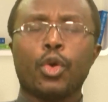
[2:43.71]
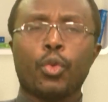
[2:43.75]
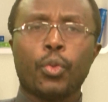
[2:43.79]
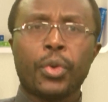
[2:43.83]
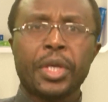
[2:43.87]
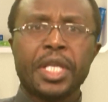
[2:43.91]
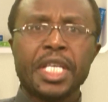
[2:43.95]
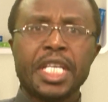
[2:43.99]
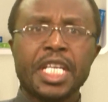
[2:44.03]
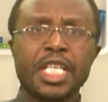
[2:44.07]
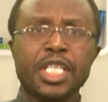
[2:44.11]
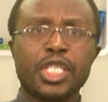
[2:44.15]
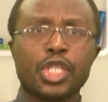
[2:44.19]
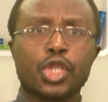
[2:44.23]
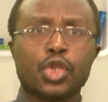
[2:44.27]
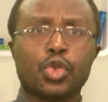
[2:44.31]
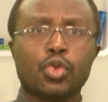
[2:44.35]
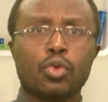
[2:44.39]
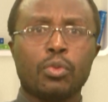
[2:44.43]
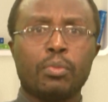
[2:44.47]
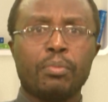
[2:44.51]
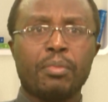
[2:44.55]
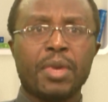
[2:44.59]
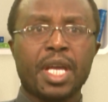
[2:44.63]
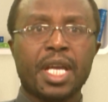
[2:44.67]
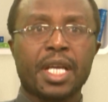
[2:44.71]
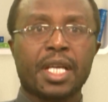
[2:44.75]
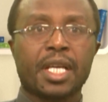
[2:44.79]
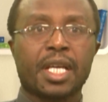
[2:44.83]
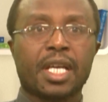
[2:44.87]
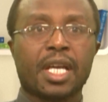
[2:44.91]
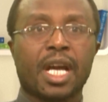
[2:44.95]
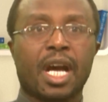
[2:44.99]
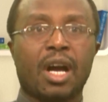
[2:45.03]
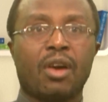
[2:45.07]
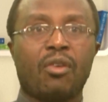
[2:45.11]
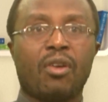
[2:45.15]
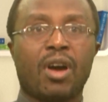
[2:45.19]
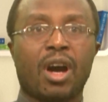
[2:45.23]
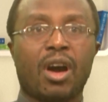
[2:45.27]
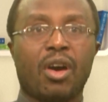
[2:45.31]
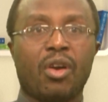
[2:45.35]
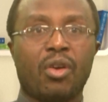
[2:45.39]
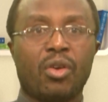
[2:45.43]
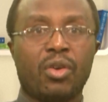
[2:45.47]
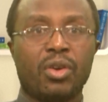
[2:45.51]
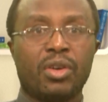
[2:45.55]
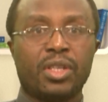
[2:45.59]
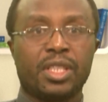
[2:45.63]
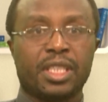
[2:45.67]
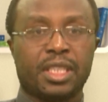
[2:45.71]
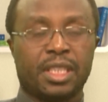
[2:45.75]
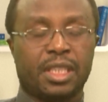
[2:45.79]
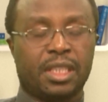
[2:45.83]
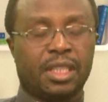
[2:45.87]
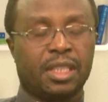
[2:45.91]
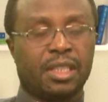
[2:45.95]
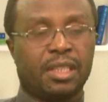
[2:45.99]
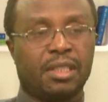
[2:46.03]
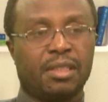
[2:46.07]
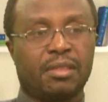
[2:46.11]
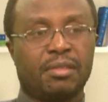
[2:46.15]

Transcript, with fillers: we need to make our own